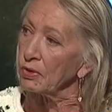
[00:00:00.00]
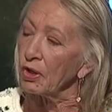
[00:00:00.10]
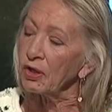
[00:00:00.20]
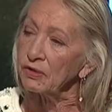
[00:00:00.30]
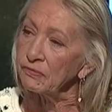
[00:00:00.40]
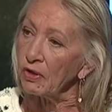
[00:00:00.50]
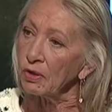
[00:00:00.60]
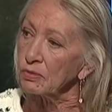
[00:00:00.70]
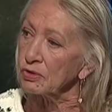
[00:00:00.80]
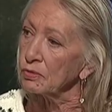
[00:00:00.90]
Like if I
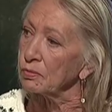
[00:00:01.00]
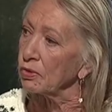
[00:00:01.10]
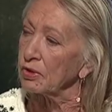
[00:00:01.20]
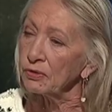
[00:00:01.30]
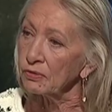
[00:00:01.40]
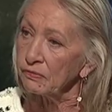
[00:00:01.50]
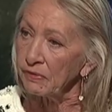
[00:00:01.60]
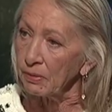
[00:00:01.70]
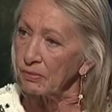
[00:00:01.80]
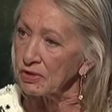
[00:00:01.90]
was to walk into a
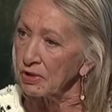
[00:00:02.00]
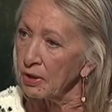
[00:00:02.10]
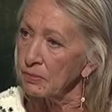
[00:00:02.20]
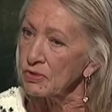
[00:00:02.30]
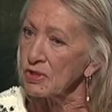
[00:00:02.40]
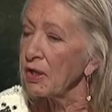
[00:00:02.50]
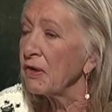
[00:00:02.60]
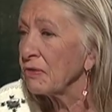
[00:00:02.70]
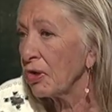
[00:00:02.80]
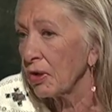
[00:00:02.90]
family's home and say,
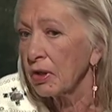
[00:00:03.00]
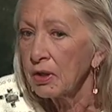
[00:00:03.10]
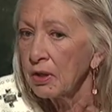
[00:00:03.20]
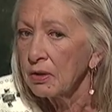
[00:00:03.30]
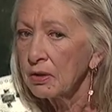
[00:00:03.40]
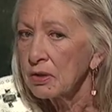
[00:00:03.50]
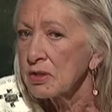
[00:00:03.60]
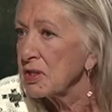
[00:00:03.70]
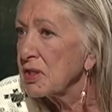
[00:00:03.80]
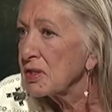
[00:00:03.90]
I've got
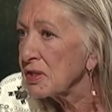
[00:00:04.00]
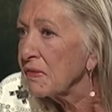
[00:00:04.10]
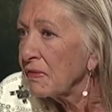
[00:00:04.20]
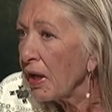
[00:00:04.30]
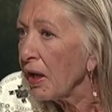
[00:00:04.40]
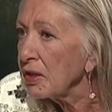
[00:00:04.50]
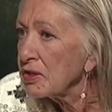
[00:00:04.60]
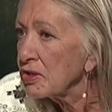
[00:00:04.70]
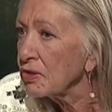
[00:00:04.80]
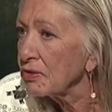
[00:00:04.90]
six, seven, eight
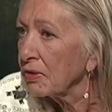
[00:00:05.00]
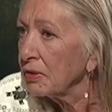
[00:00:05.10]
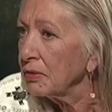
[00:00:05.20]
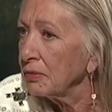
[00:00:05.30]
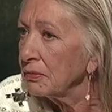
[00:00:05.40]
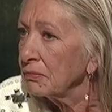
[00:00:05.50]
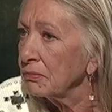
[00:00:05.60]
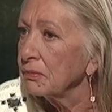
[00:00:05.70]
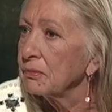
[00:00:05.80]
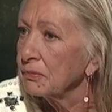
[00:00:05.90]
children,
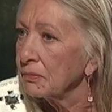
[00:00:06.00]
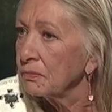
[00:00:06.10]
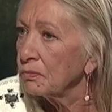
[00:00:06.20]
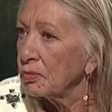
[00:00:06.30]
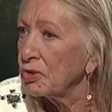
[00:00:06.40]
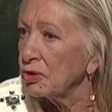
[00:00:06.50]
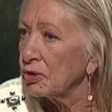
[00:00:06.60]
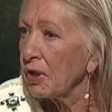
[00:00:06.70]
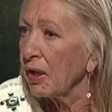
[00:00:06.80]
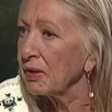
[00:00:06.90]
would you
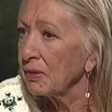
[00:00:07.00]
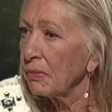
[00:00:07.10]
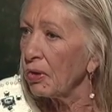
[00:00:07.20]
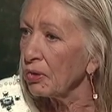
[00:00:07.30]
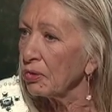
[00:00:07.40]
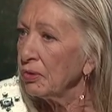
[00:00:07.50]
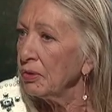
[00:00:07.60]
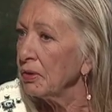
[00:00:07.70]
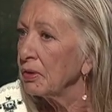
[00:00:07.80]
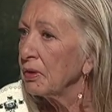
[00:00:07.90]
take them on,
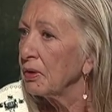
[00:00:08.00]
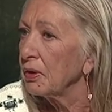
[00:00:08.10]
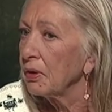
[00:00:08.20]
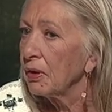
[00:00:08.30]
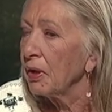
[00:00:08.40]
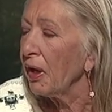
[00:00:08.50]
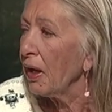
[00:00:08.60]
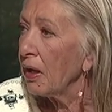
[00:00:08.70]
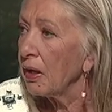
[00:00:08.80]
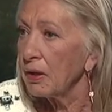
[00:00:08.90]

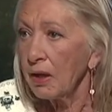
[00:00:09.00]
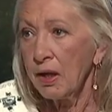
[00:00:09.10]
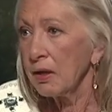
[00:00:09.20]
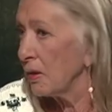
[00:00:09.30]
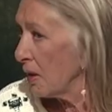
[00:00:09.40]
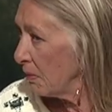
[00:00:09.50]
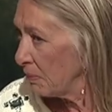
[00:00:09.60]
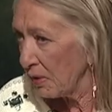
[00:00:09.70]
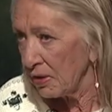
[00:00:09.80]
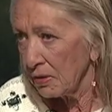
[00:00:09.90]
and and that
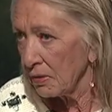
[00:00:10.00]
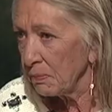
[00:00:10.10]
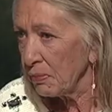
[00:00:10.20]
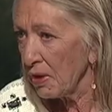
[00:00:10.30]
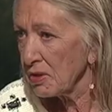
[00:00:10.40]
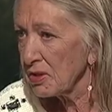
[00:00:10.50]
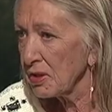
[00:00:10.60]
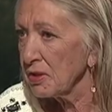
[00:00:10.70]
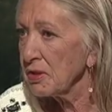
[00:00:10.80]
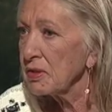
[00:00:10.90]
be the
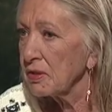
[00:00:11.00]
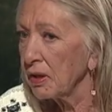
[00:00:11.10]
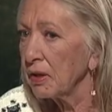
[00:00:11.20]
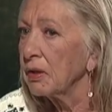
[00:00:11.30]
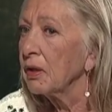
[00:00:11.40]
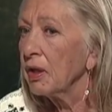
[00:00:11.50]
process, then